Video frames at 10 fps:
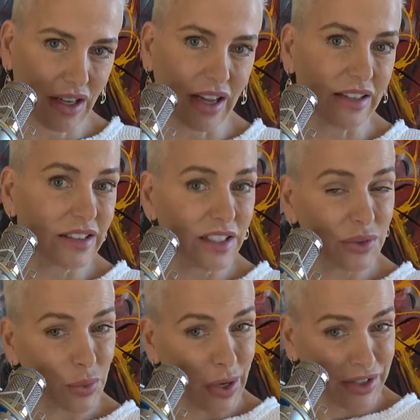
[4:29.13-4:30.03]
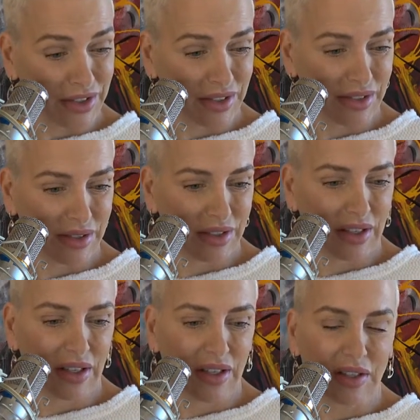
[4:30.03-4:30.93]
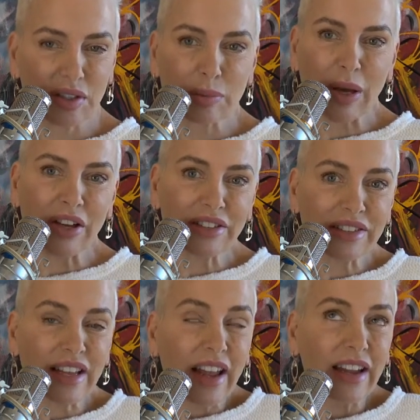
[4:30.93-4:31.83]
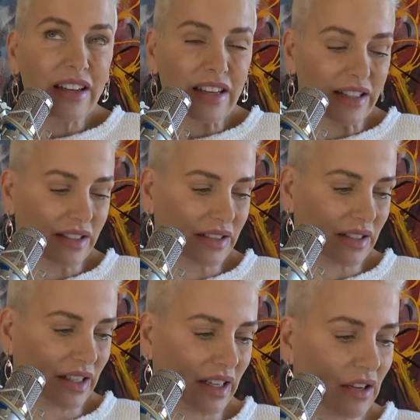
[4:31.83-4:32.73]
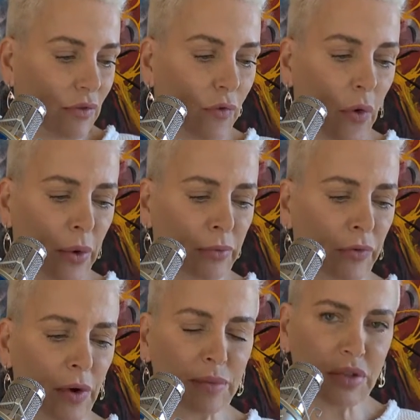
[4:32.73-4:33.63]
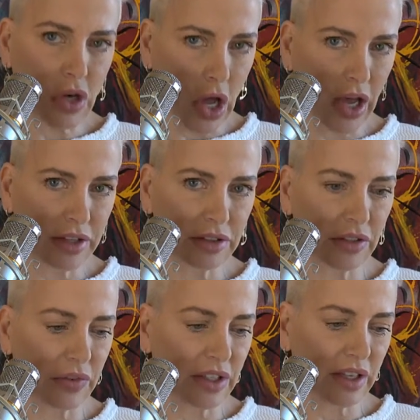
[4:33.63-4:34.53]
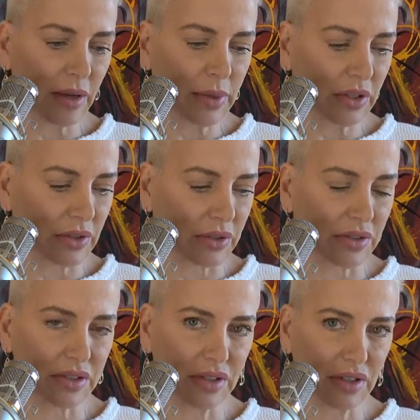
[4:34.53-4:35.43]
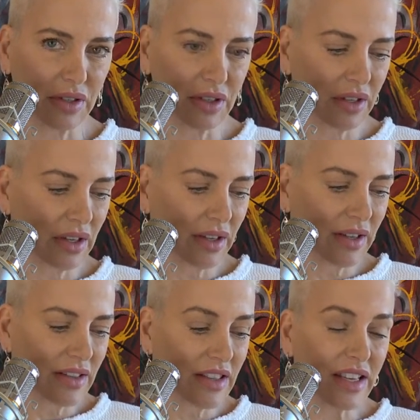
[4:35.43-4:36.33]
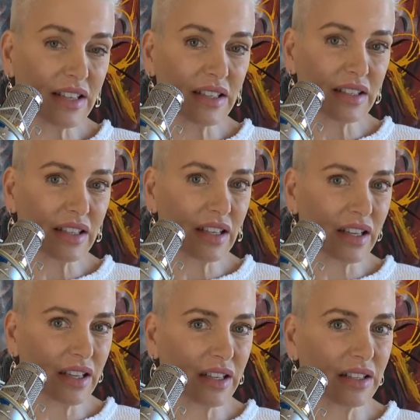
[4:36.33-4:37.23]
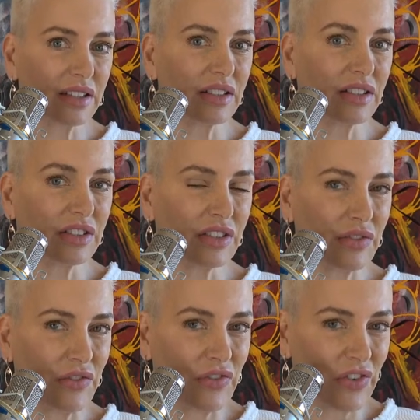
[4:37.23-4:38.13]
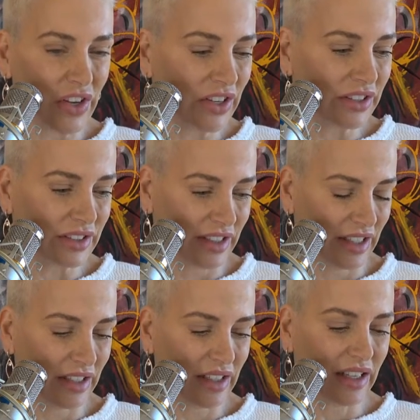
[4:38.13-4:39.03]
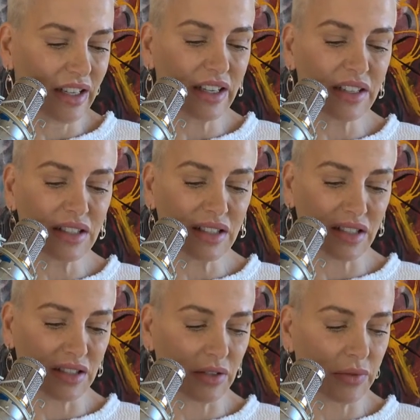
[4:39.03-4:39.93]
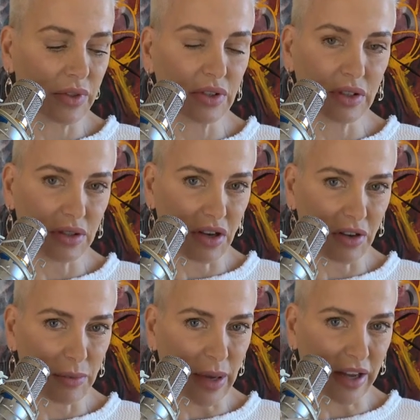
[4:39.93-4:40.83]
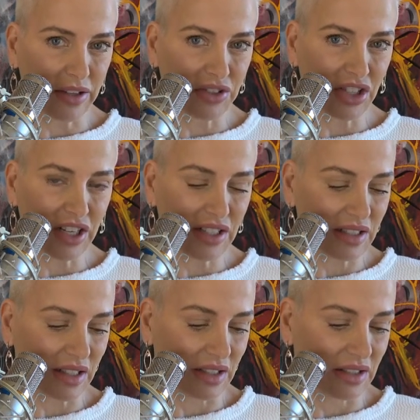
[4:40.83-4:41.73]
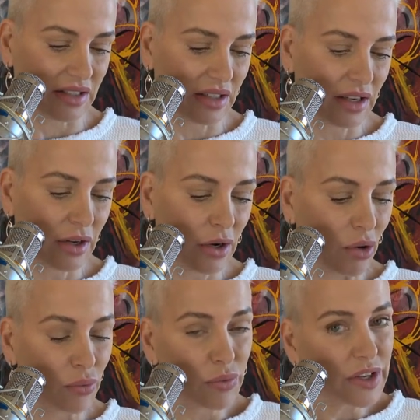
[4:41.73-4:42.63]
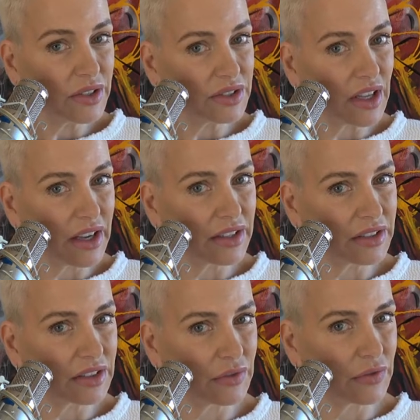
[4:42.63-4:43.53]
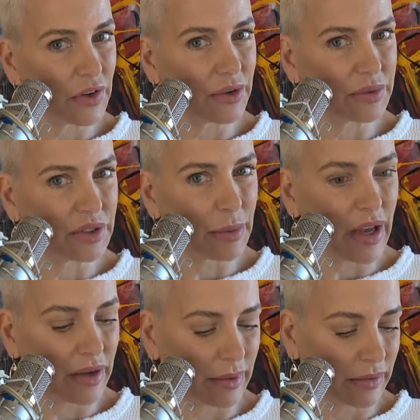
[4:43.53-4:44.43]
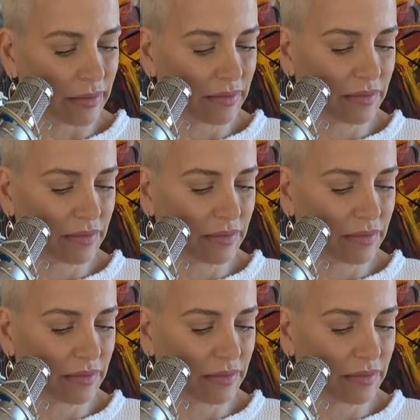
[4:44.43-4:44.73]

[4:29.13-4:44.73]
at least once, spontaneously formed from non-living chemicals. This is severely inconsistent with the law of biogenesis. Real science confirms the Bible.